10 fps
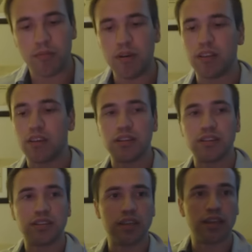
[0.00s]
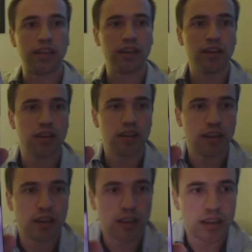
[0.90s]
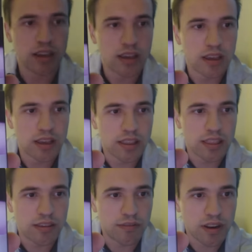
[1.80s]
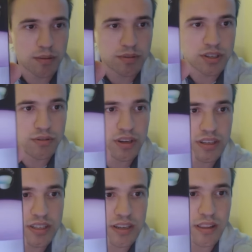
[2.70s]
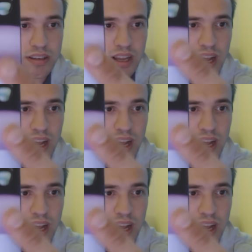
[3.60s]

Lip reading: But you can see here the Philips Hue. You can see at the